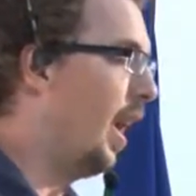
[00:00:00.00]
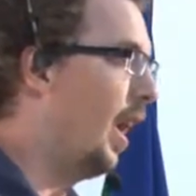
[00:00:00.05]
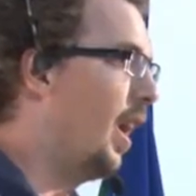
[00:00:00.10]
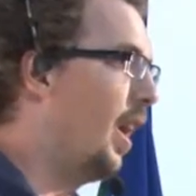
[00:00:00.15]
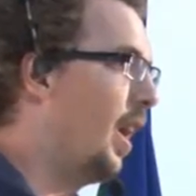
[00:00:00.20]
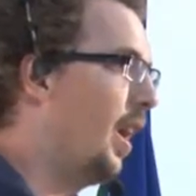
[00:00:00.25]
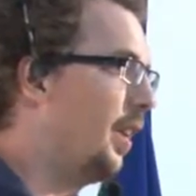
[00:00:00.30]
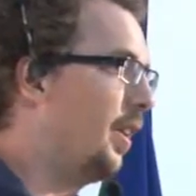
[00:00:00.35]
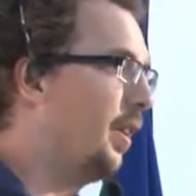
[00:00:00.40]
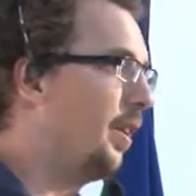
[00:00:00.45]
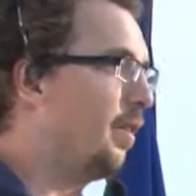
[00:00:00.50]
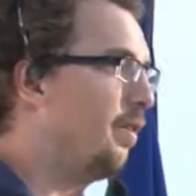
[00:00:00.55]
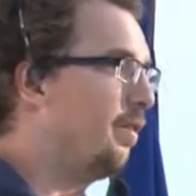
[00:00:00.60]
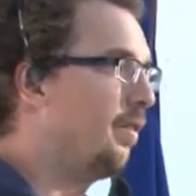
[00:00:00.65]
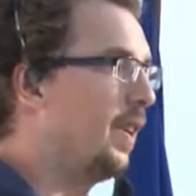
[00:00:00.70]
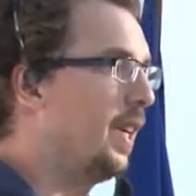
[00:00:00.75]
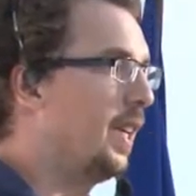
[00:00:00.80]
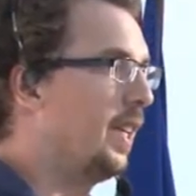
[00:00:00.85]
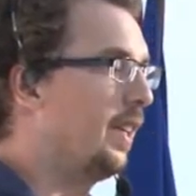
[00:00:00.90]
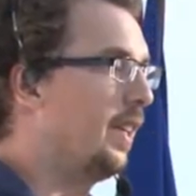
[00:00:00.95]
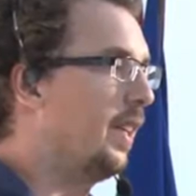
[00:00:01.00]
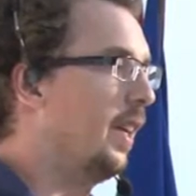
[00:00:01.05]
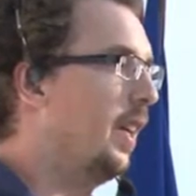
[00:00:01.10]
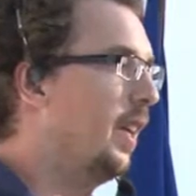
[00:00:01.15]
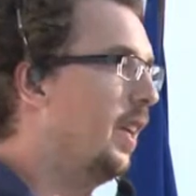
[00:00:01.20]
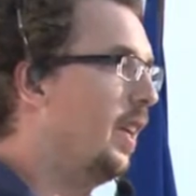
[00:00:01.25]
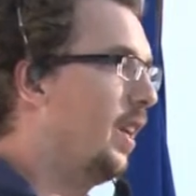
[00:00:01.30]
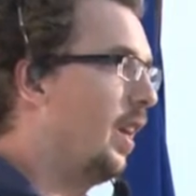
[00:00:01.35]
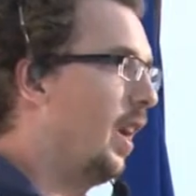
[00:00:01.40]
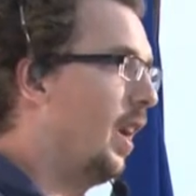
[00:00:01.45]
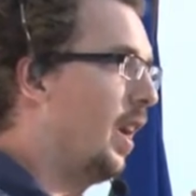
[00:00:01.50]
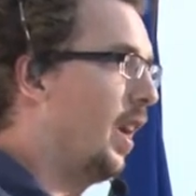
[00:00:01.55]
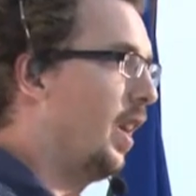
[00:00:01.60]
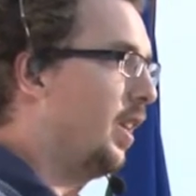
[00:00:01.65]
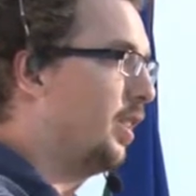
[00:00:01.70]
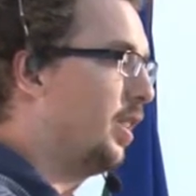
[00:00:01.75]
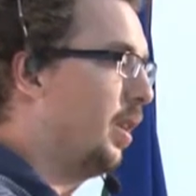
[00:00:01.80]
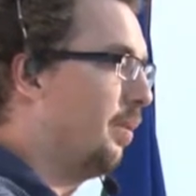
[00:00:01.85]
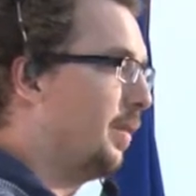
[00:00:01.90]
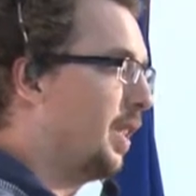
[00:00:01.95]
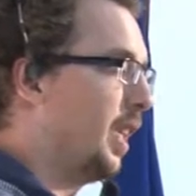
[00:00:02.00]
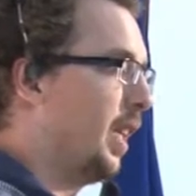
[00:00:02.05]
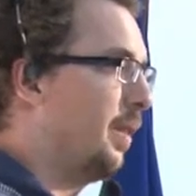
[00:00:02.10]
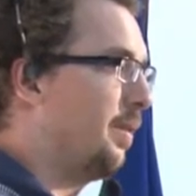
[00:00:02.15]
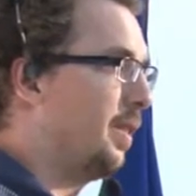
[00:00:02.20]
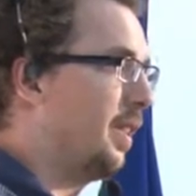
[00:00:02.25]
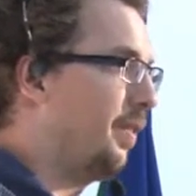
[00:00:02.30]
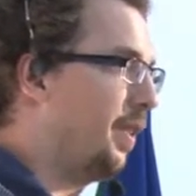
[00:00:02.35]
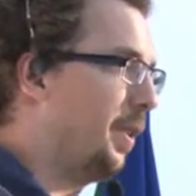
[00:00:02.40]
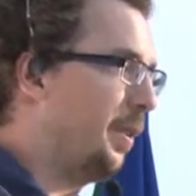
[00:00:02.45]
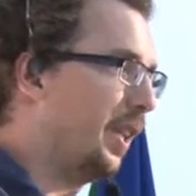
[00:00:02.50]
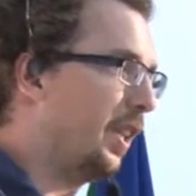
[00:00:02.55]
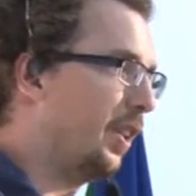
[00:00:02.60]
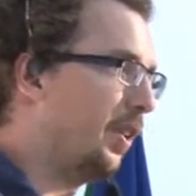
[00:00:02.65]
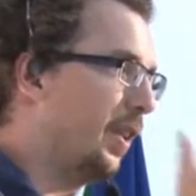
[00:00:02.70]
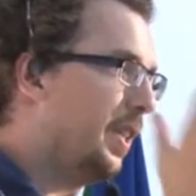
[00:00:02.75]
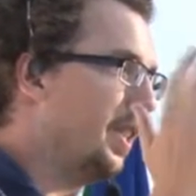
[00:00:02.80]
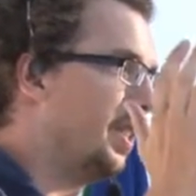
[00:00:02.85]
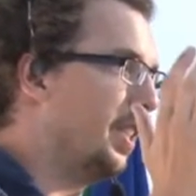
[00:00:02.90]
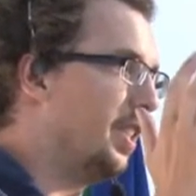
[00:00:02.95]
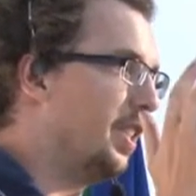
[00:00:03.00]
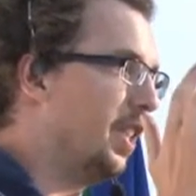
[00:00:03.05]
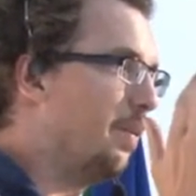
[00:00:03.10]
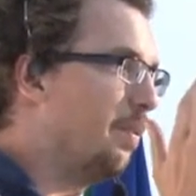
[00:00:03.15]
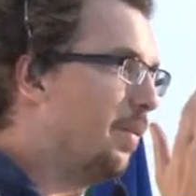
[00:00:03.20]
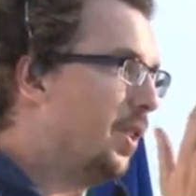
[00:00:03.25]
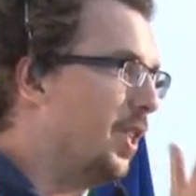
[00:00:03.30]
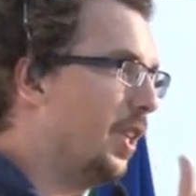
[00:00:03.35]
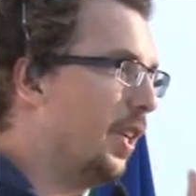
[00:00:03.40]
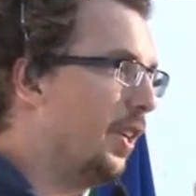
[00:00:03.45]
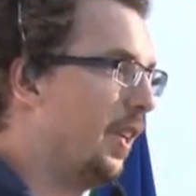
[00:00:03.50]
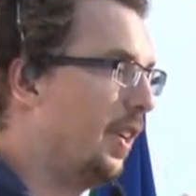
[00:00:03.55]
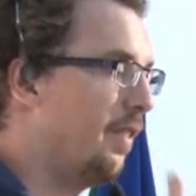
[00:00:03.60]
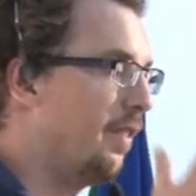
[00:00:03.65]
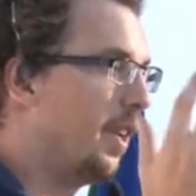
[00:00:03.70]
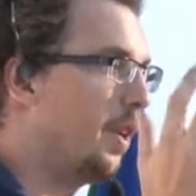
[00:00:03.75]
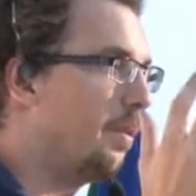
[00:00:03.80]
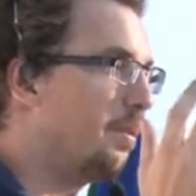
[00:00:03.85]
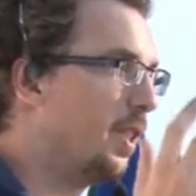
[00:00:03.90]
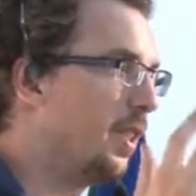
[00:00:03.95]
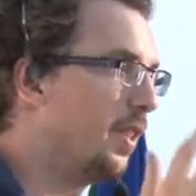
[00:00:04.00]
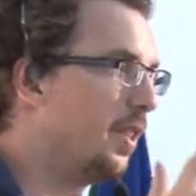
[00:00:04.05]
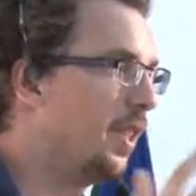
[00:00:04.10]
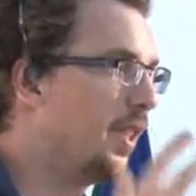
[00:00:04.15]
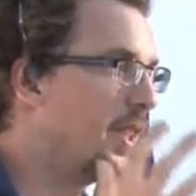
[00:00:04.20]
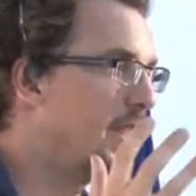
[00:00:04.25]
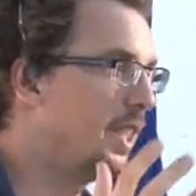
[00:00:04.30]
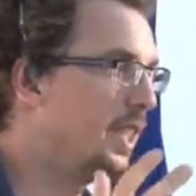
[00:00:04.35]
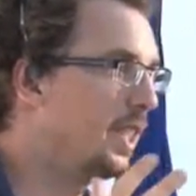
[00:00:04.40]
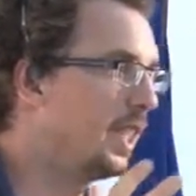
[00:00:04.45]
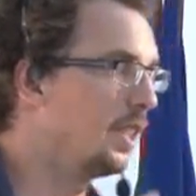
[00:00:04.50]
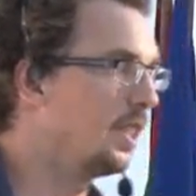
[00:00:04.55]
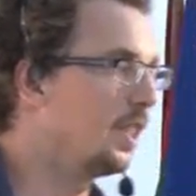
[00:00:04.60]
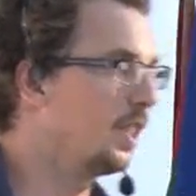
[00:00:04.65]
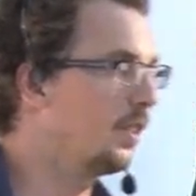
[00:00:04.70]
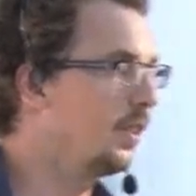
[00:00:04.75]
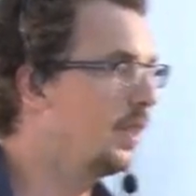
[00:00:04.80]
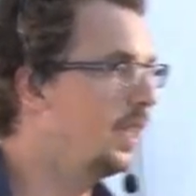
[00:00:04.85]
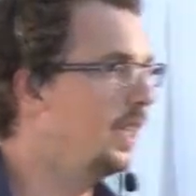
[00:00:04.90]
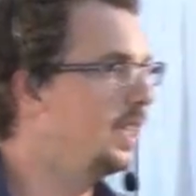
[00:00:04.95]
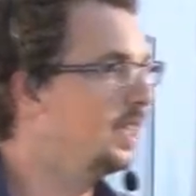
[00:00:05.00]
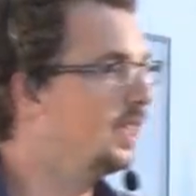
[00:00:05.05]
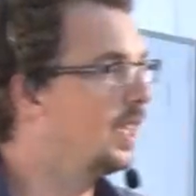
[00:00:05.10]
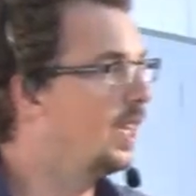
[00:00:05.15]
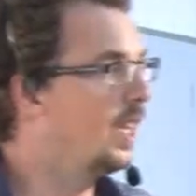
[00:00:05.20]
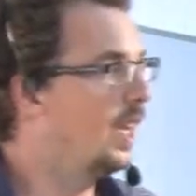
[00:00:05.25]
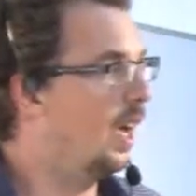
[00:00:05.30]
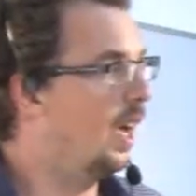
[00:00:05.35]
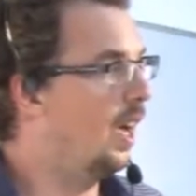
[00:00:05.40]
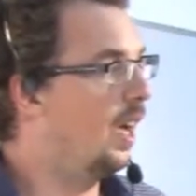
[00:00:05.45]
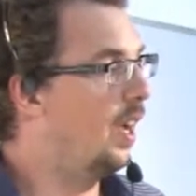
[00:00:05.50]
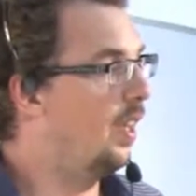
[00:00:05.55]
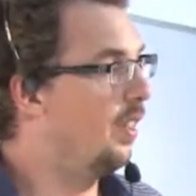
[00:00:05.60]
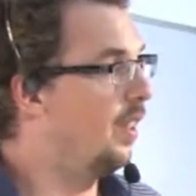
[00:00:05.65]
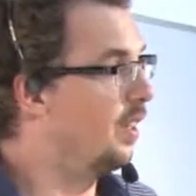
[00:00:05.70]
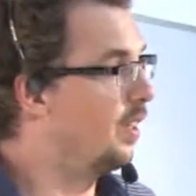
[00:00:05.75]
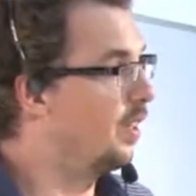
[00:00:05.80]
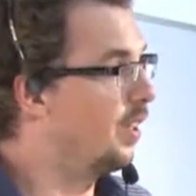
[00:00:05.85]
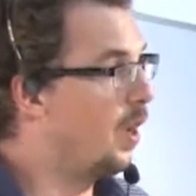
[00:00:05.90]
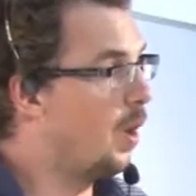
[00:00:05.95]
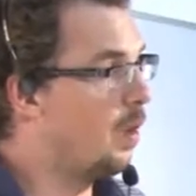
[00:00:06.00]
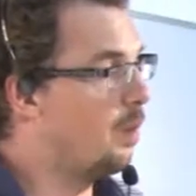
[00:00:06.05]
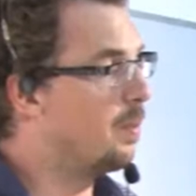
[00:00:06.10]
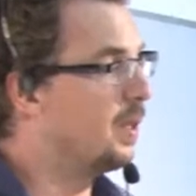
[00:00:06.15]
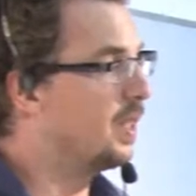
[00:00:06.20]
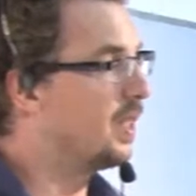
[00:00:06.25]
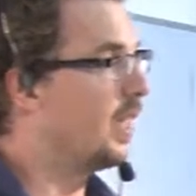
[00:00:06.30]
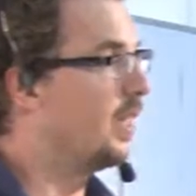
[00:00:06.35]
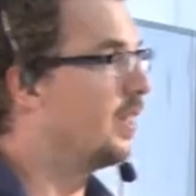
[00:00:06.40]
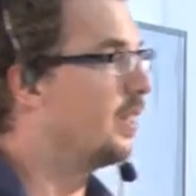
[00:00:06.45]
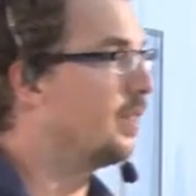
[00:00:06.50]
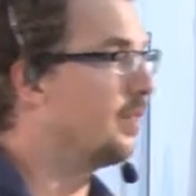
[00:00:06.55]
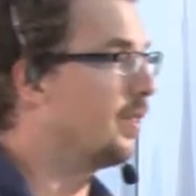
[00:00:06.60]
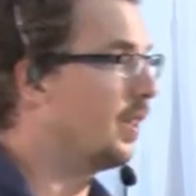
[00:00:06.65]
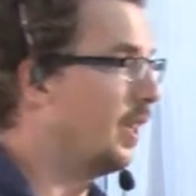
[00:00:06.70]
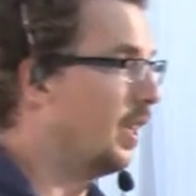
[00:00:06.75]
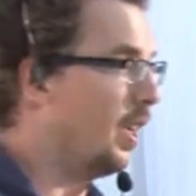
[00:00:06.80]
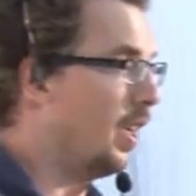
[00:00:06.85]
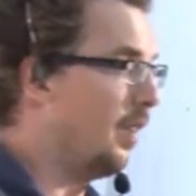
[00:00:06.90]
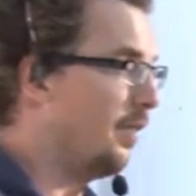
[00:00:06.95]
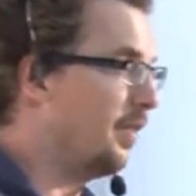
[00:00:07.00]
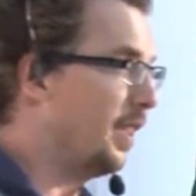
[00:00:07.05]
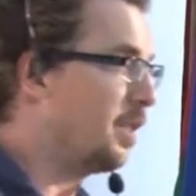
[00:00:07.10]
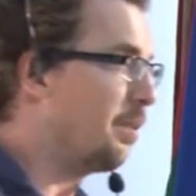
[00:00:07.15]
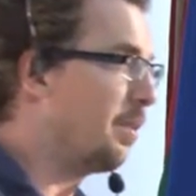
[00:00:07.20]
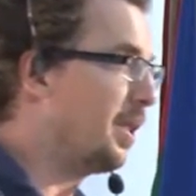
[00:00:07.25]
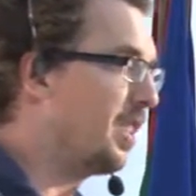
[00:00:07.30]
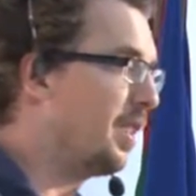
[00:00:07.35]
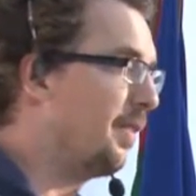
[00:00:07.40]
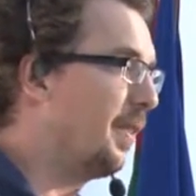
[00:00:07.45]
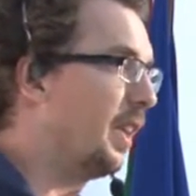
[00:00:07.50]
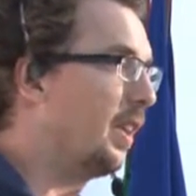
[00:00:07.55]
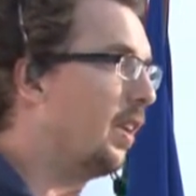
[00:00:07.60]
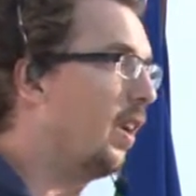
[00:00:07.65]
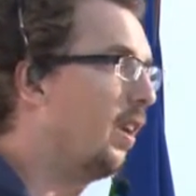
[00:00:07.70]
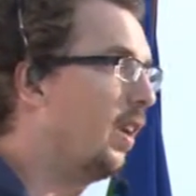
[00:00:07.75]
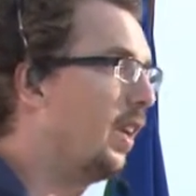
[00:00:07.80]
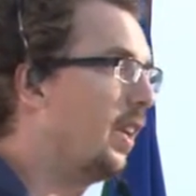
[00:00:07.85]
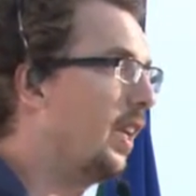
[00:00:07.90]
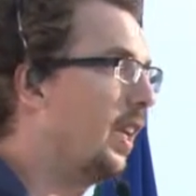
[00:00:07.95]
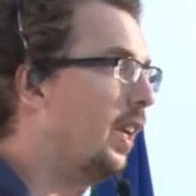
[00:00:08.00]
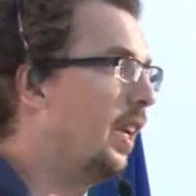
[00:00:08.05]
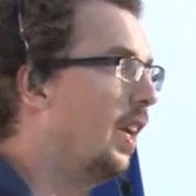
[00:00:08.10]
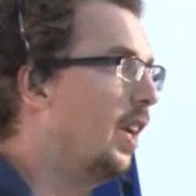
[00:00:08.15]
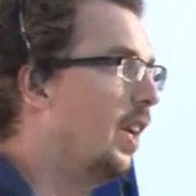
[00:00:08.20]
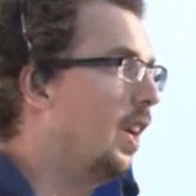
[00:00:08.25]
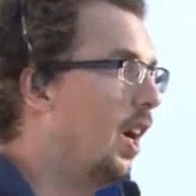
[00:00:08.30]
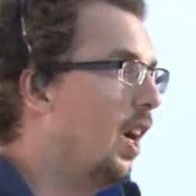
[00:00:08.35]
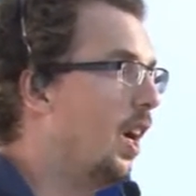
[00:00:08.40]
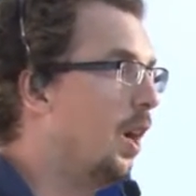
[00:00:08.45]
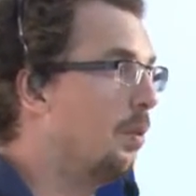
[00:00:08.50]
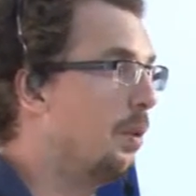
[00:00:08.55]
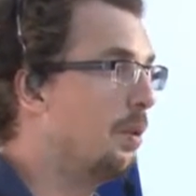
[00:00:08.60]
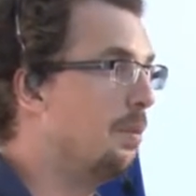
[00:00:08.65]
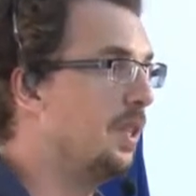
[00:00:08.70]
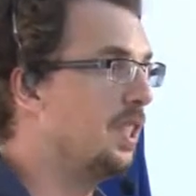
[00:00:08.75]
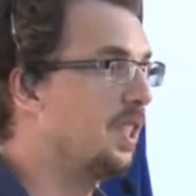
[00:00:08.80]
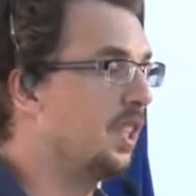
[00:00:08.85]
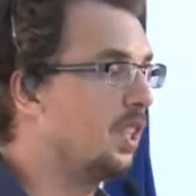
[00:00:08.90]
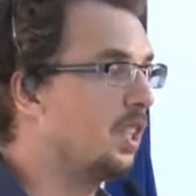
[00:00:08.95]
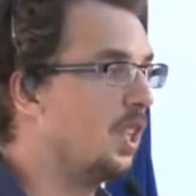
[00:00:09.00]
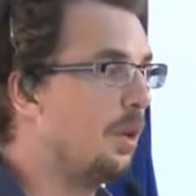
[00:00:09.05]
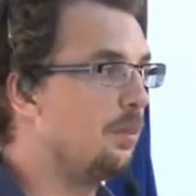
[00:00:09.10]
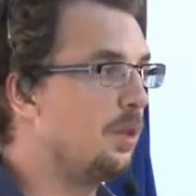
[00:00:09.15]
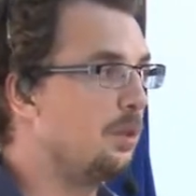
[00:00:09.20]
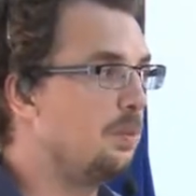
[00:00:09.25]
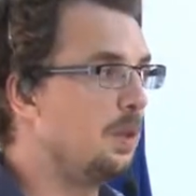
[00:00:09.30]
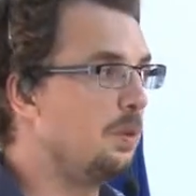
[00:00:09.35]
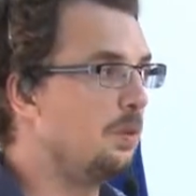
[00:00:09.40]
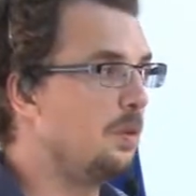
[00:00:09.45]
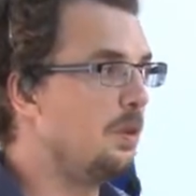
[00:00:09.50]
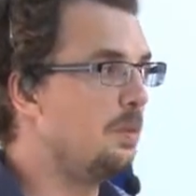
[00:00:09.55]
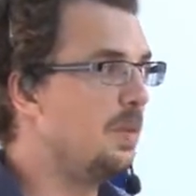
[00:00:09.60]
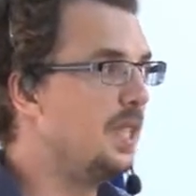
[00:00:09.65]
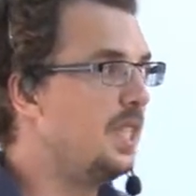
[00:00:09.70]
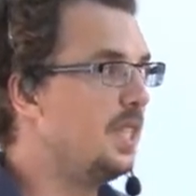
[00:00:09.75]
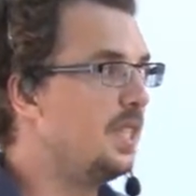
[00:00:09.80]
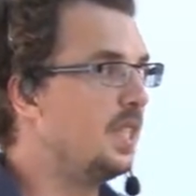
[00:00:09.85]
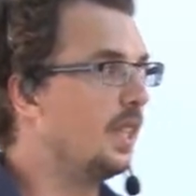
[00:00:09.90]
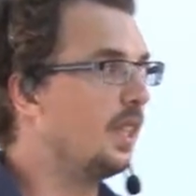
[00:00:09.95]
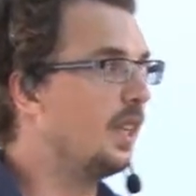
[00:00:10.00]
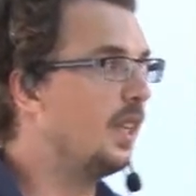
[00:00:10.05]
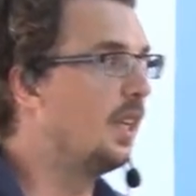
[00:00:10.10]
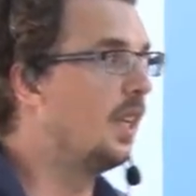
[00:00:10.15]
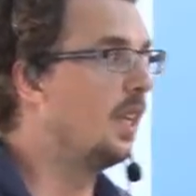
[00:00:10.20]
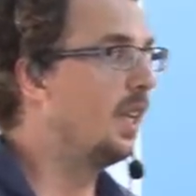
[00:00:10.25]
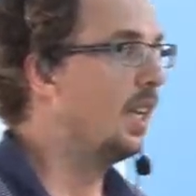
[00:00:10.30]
uh, you can find that uh, sometimes if you increase the temperature, even up to thirty-six degrees, uh, that no percent of, the, of a specific colony uh, will be susceptible to bleaching.